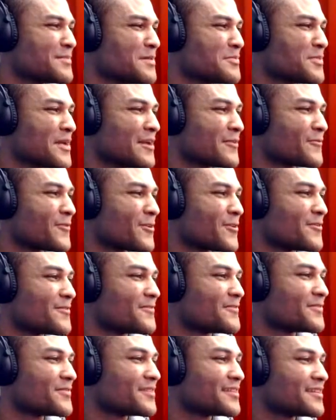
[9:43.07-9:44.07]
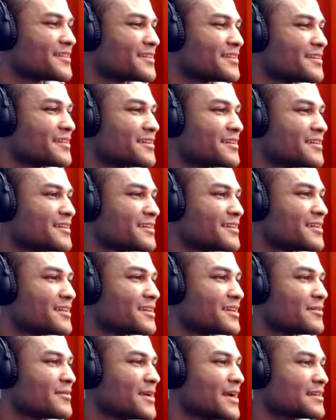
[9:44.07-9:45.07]
That'd be painful.
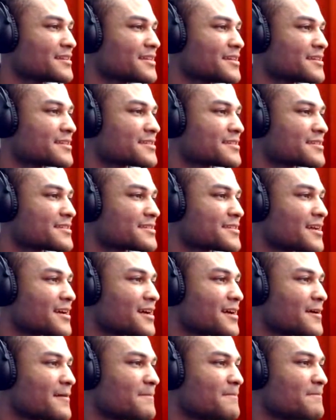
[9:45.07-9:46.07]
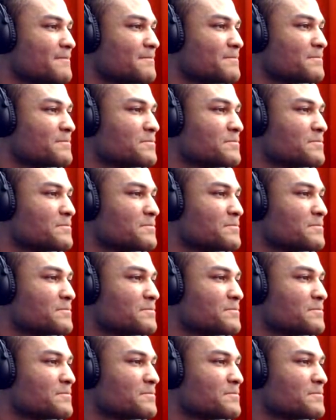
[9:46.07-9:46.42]
We got these um,